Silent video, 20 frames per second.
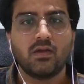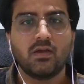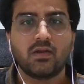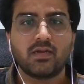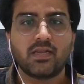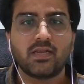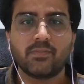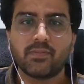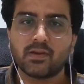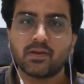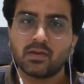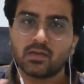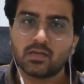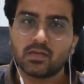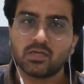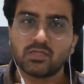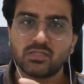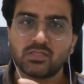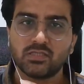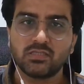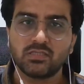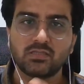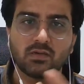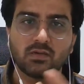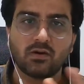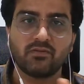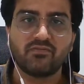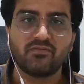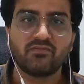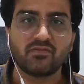typical questions
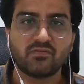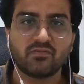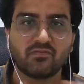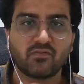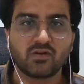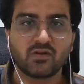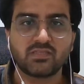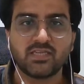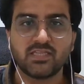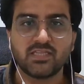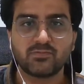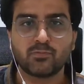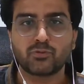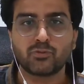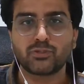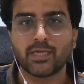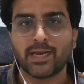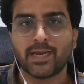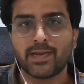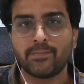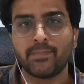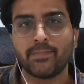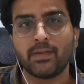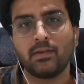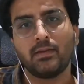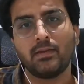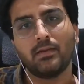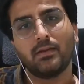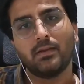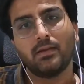of for Salesforce
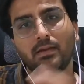admin.